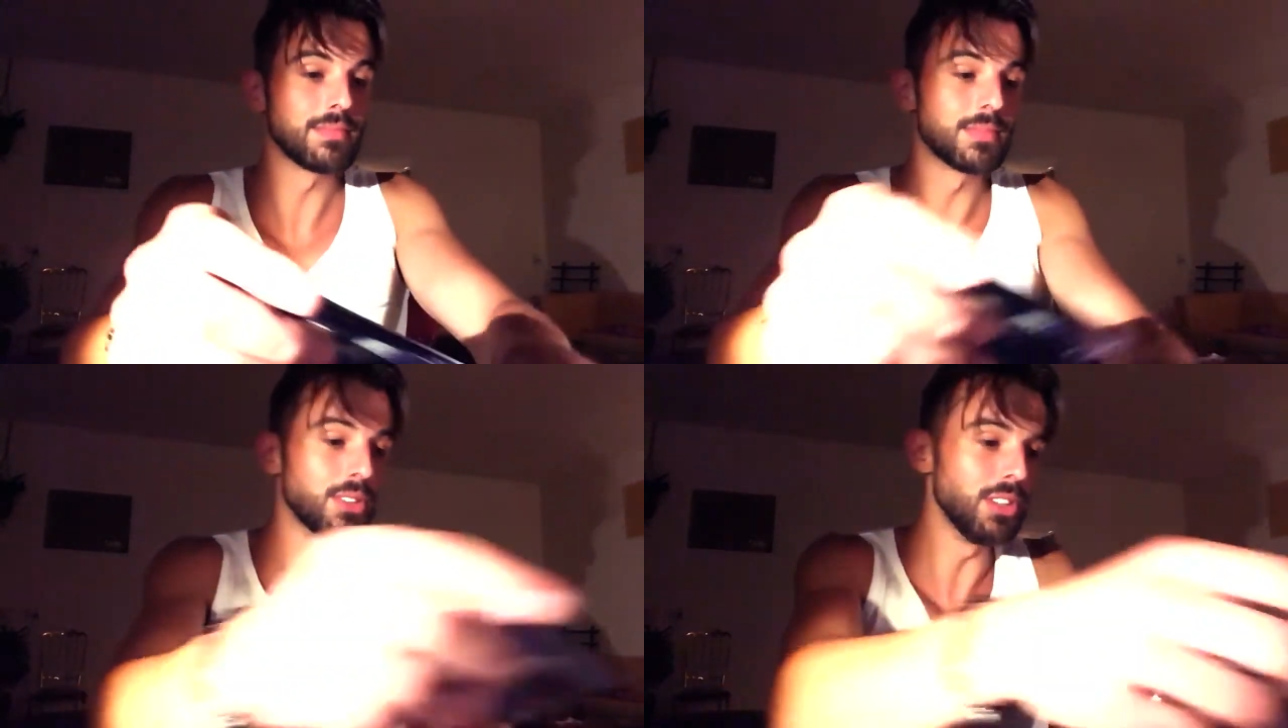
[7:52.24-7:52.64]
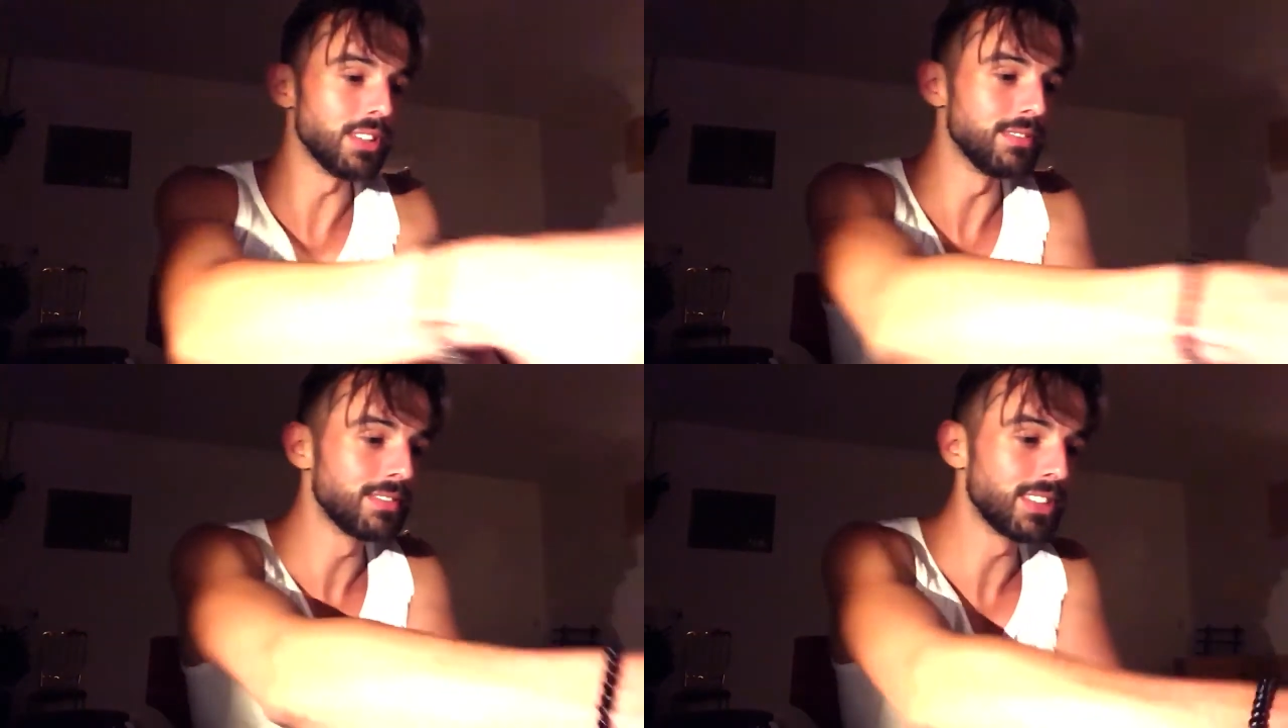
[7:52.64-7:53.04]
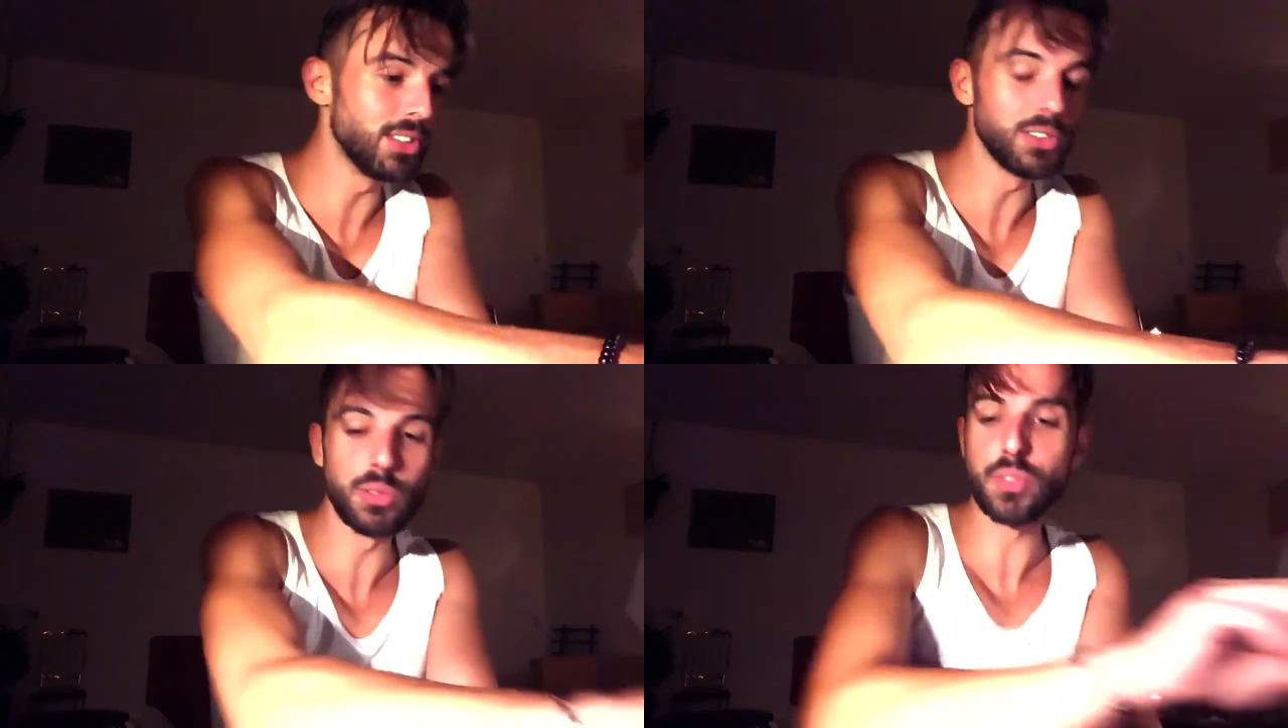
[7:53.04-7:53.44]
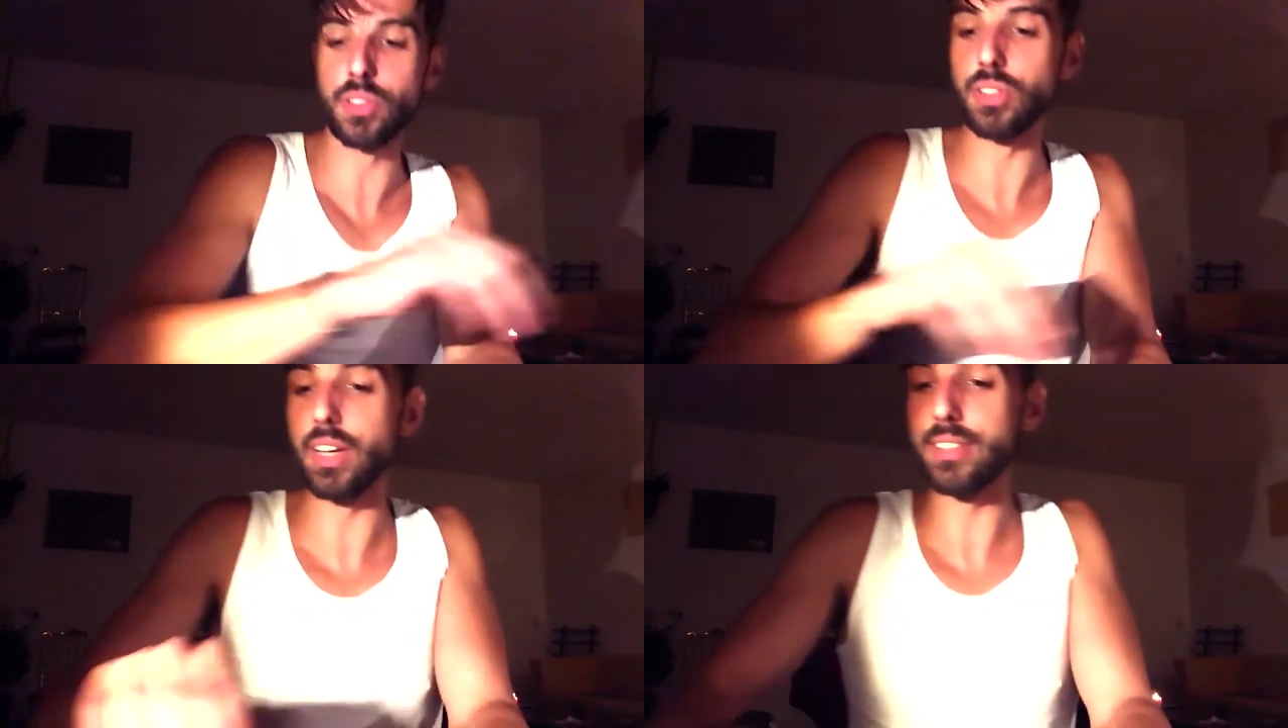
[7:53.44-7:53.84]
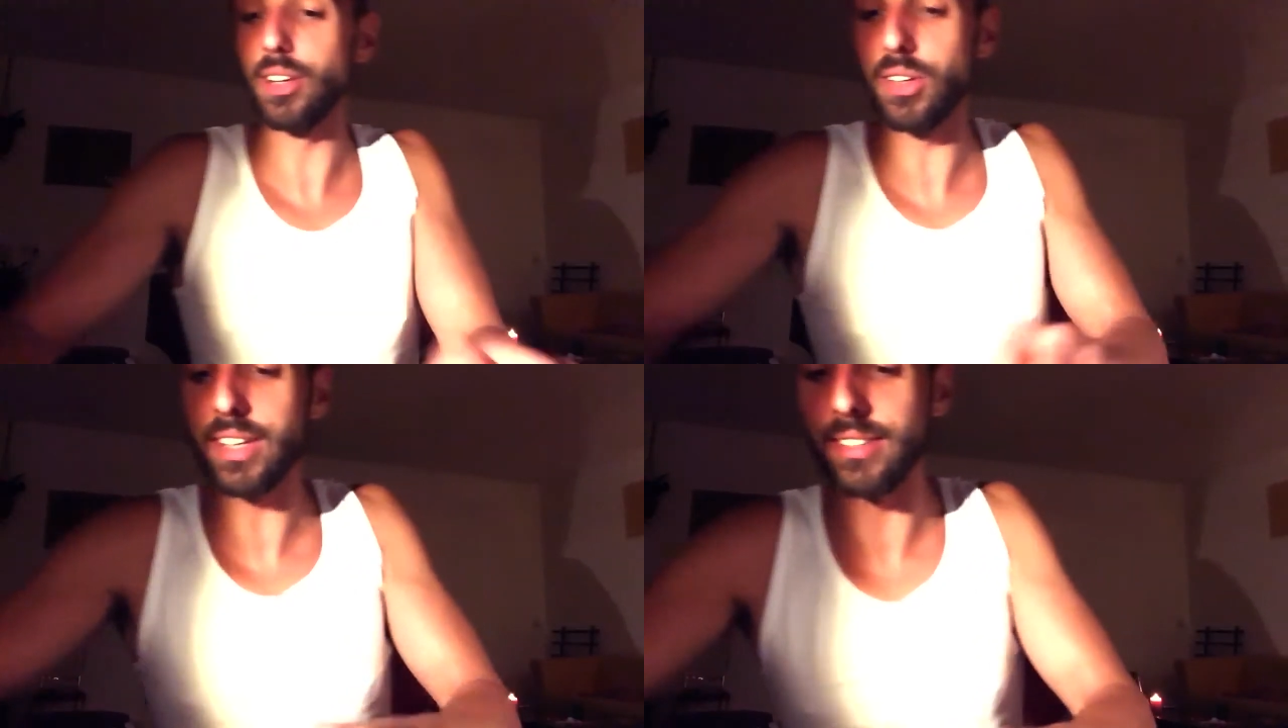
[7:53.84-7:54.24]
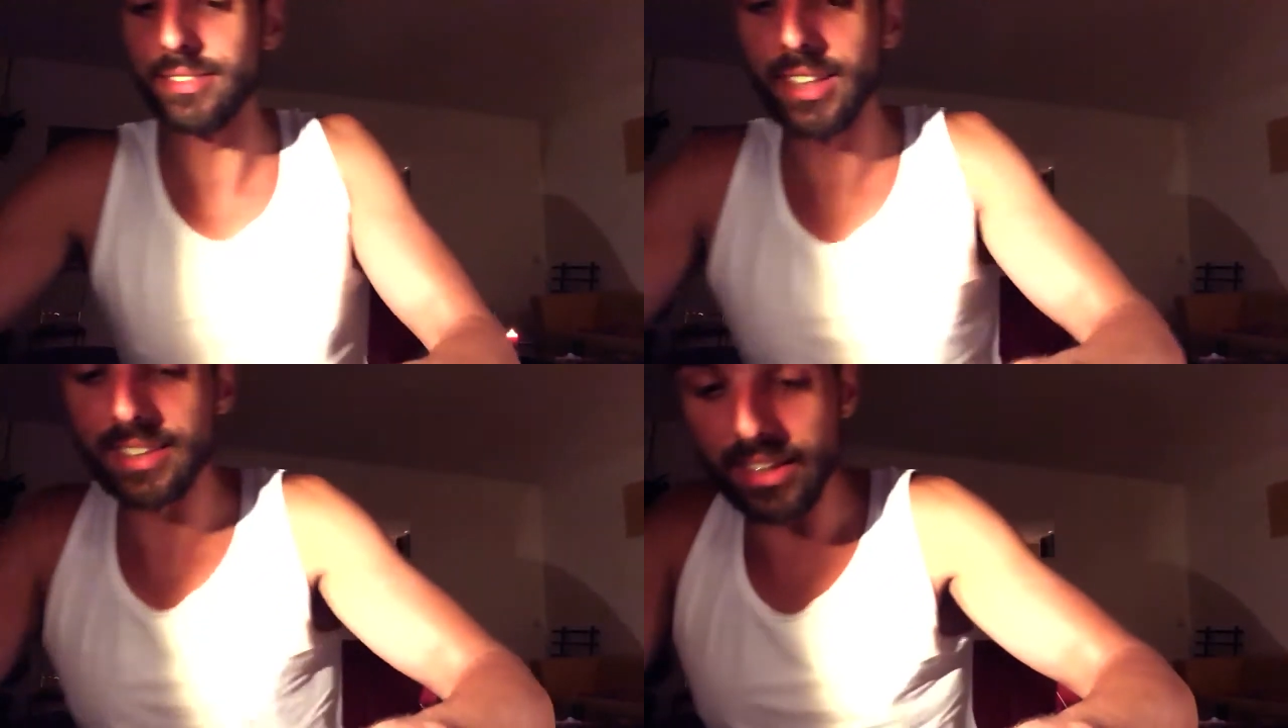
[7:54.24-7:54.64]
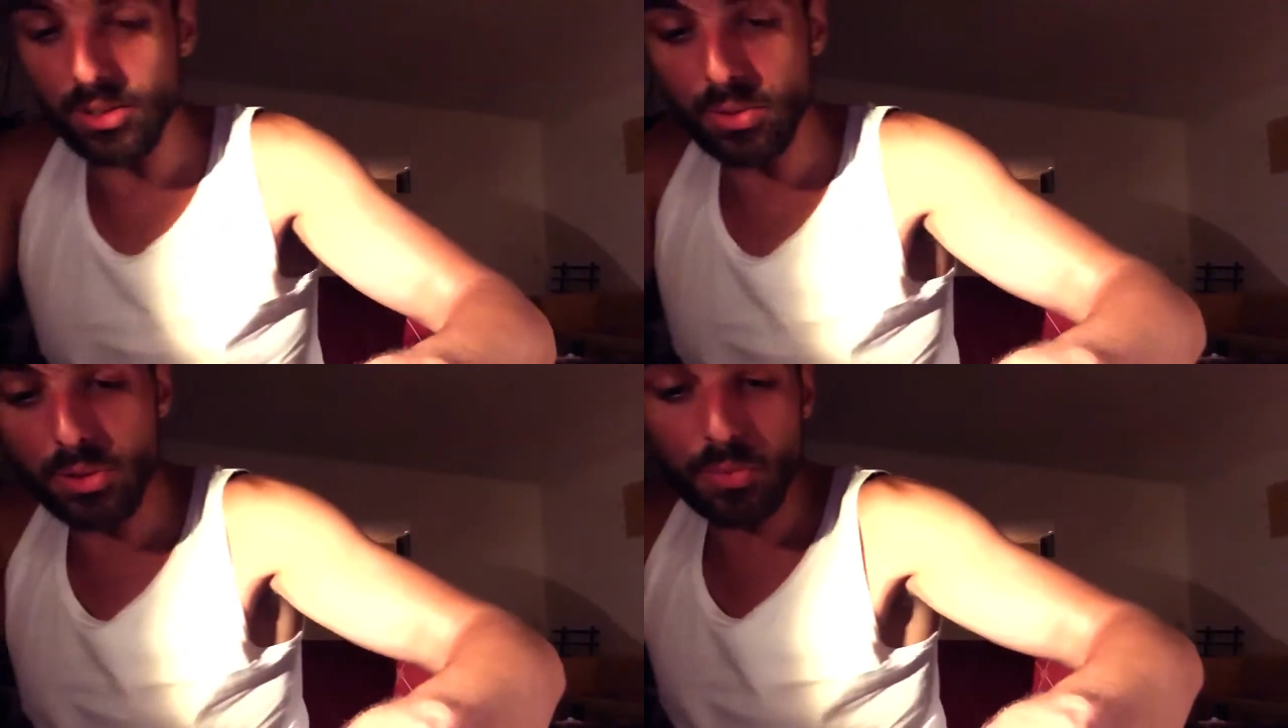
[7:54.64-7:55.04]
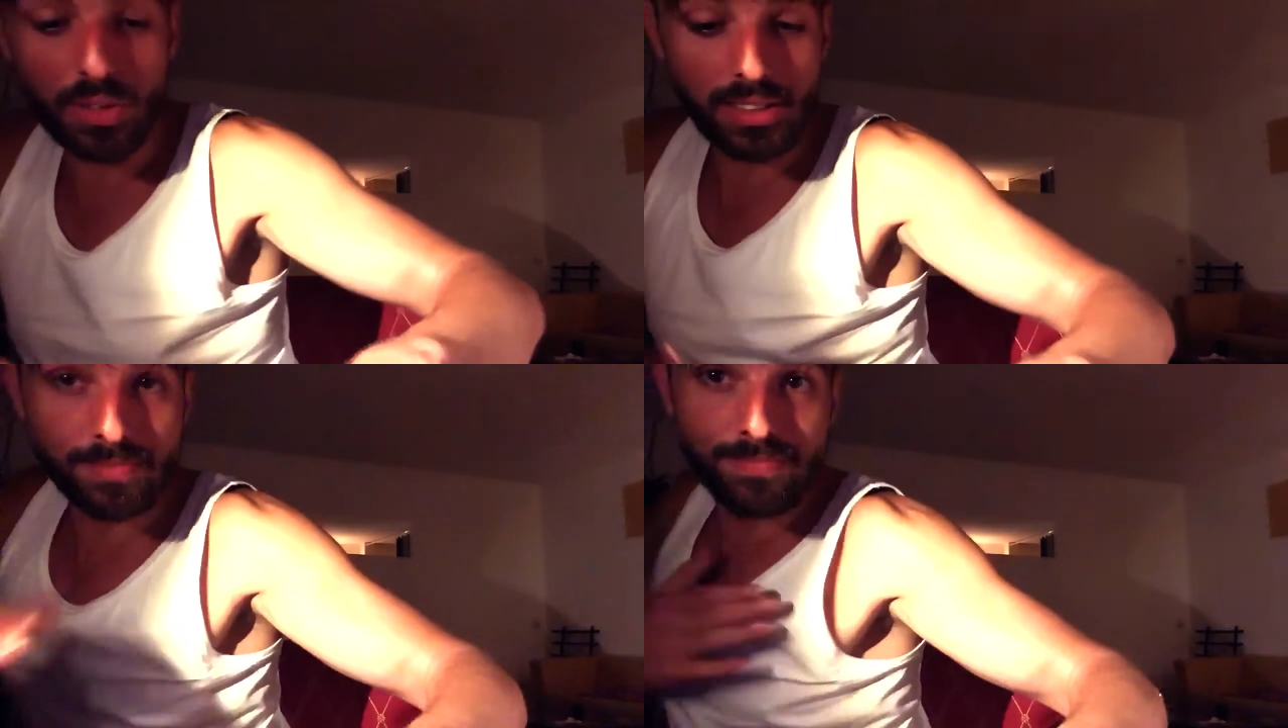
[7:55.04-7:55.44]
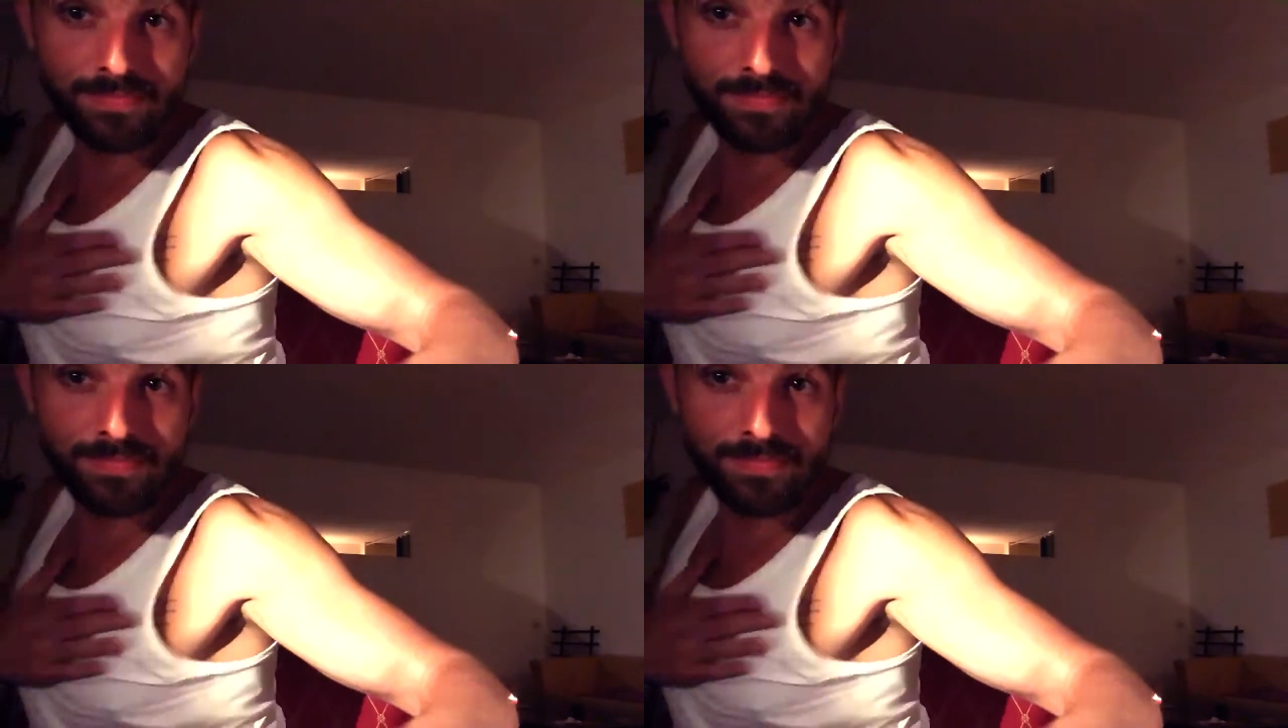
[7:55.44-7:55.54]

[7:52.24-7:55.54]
Good news for you guys. Okay, thank you, group one.